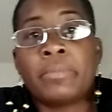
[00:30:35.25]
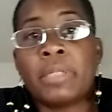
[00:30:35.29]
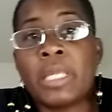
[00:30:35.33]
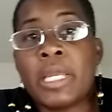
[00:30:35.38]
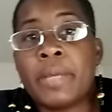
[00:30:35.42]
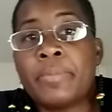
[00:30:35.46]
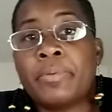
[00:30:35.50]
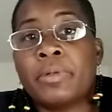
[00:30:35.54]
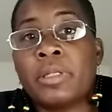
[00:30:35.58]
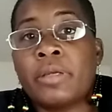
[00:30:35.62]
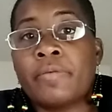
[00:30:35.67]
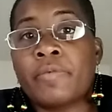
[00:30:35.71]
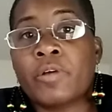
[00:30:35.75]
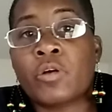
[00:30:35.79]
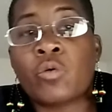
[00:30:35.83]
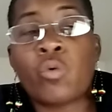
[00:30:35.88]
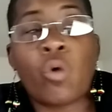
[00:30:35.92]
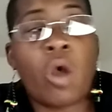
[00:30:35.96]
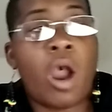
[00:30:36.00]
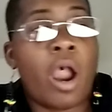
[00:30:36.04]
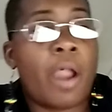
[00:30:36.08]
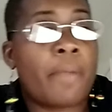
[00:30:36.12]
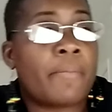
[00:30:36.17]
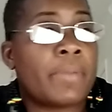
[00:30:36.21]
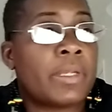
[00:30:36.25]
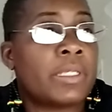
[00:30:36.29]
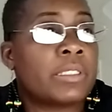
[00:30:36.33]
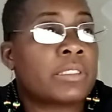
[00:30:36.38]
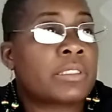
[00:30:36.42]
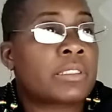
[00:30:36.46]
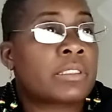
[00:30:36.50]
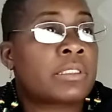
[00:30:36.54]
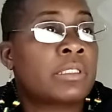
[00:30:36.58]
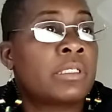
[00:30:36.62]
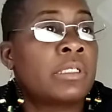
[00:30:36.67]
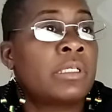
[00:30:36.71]
Then it shows
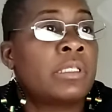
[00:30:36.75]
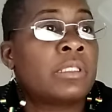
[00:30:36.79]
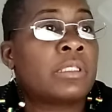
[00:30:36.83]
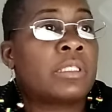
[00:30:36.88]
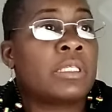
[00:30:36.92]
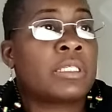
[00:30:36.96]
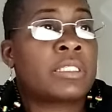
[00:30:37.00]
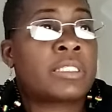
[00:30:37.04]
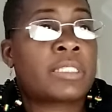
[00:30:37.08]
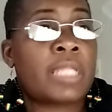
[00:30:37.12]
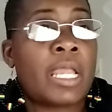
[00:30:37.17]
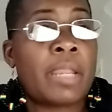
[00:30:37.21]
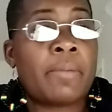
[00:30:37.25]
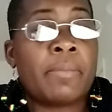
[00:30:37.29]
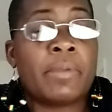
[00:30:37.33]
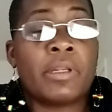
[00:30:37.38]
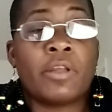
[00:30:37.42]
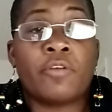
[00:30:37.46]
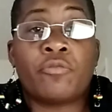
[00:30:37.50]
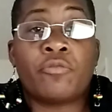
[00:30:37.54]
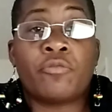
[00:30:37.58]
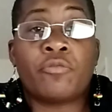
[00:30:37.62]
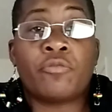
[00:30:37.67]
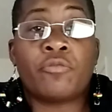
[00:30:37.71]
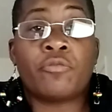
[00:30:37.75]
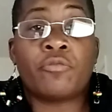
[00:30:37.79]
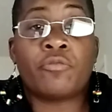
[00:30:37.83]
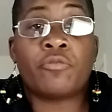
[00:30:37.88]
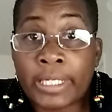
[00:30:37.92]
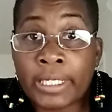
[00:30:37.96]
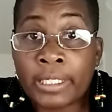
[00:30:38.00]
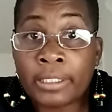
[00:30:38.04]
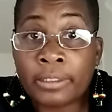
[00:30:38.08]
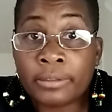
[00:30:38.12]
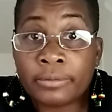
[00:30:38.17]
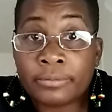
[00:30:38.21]
you in more
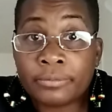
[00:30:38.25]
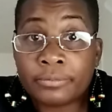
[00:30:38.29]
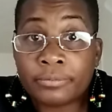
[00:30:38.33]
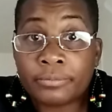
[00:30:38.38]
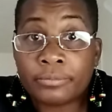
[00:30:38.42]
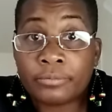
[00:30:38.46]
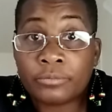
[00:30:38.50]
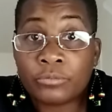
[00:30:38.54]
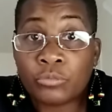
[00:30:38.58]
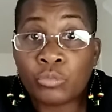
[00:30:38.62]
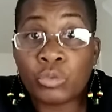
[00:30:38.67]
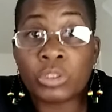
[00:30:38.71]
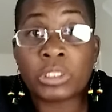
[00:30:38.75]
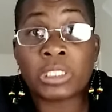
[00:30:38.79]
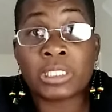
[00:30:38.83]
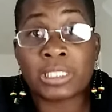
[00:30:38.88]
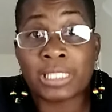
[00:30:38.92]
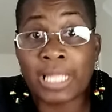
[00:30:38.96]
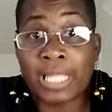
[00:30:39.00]
detail.